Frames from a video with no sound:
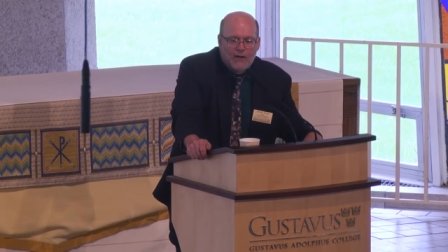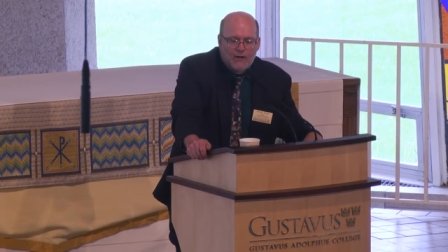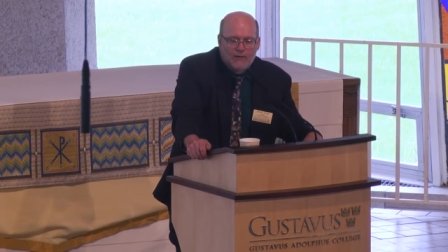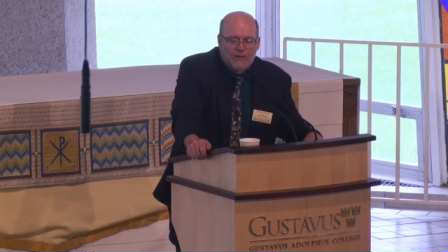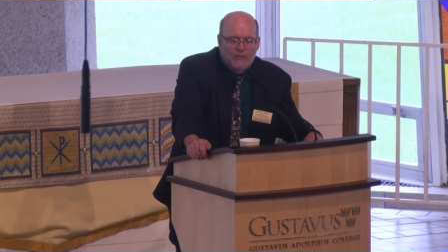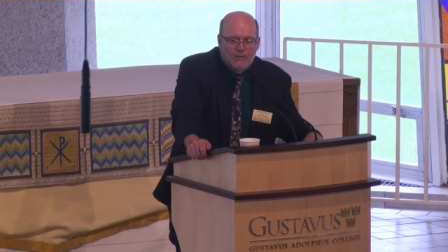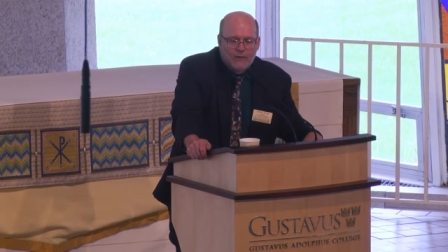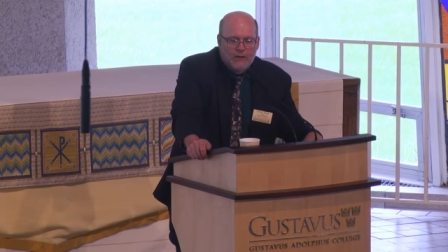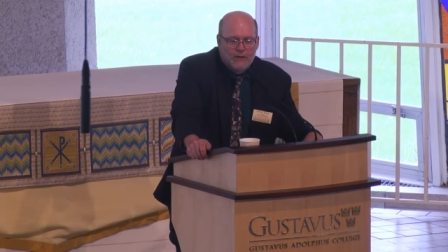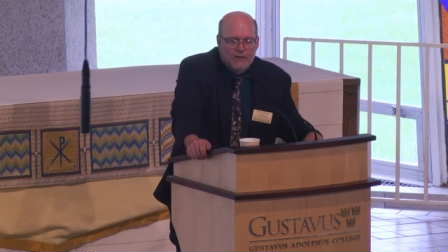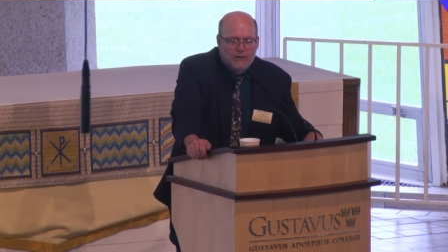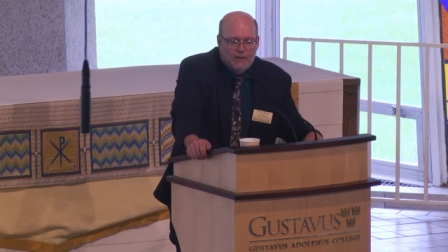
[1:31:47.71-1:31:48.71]
I heard this
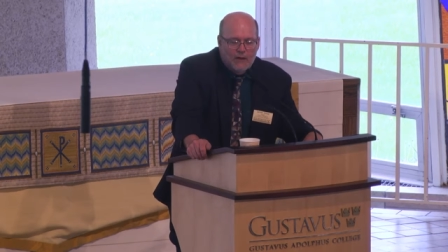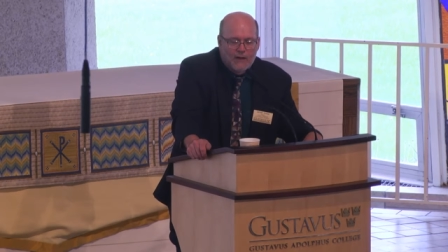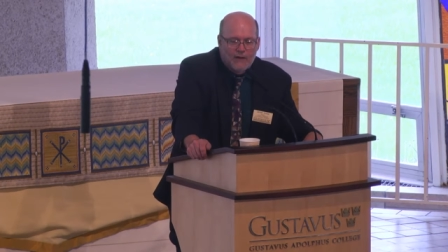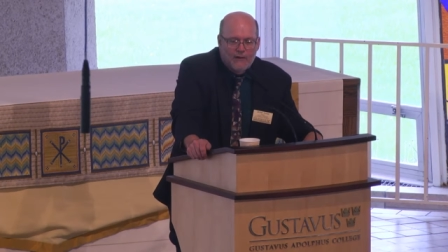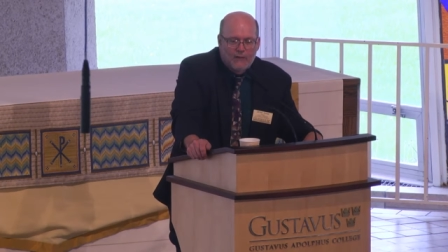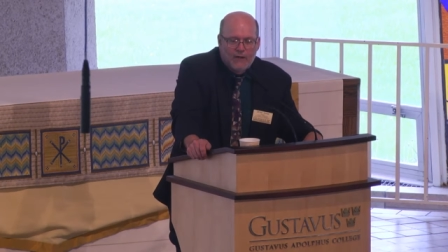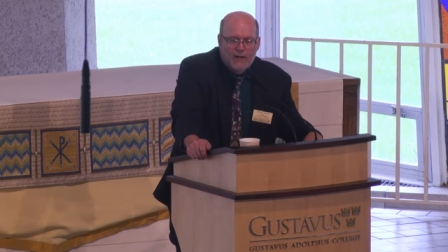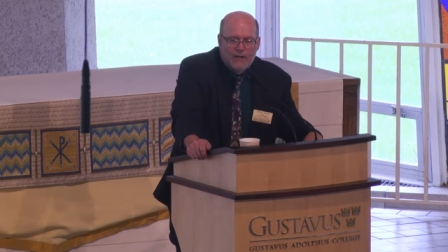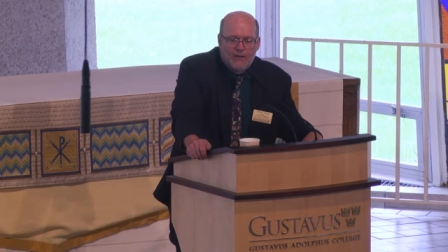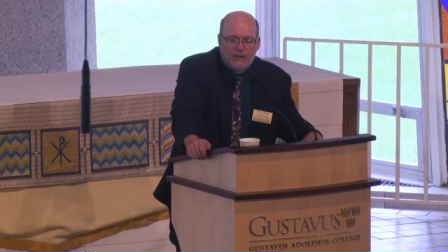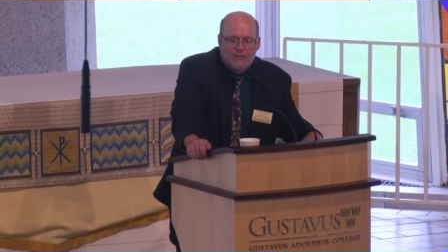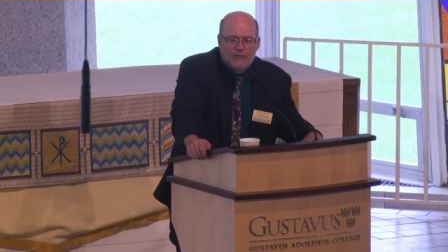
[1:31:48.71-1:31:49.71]
really good talk on the
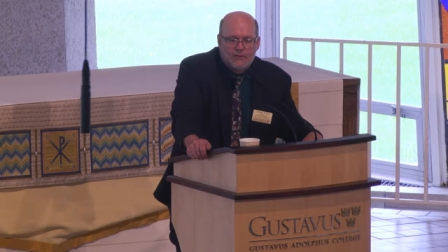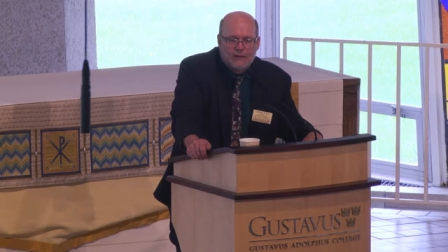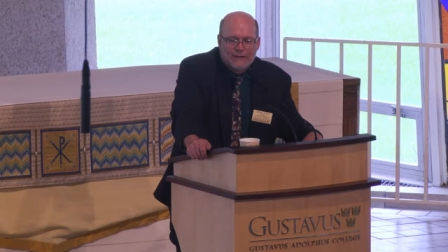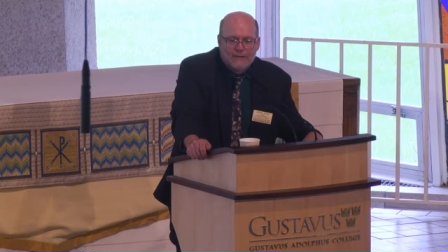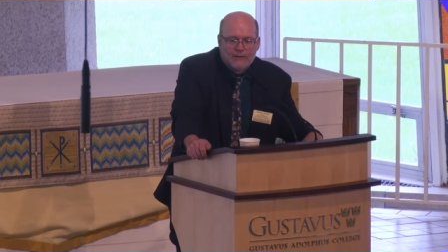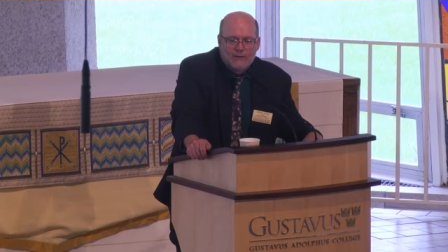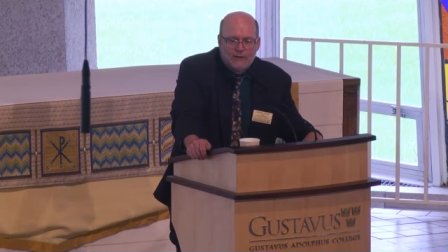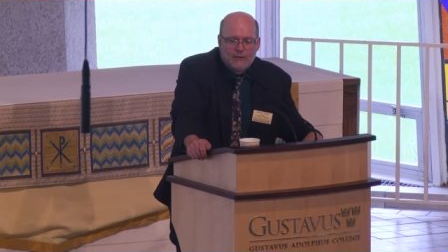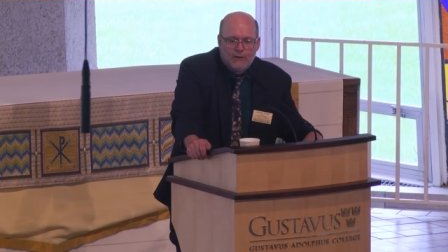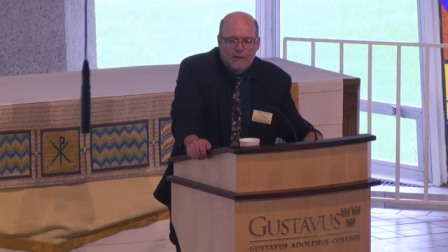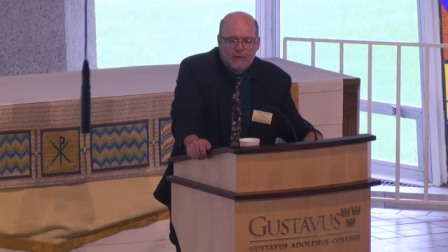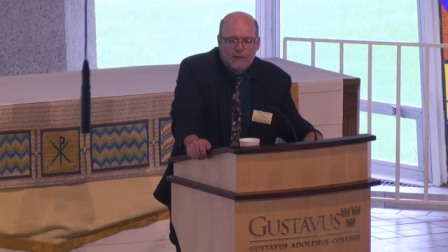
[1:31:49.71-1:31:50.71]
radio. You should listen
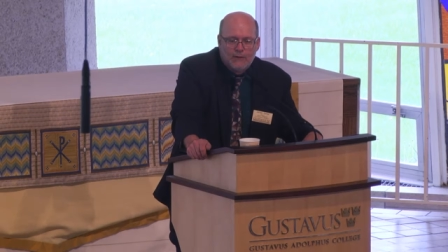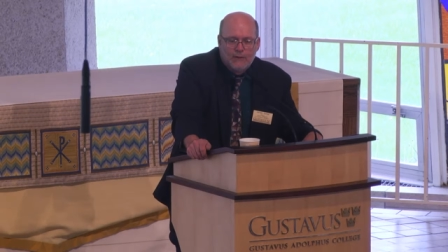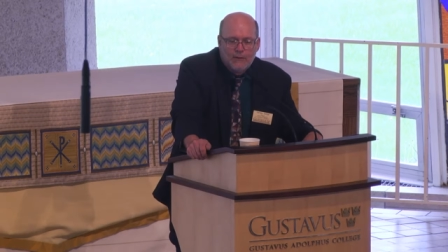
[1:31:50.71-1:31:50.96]
to it.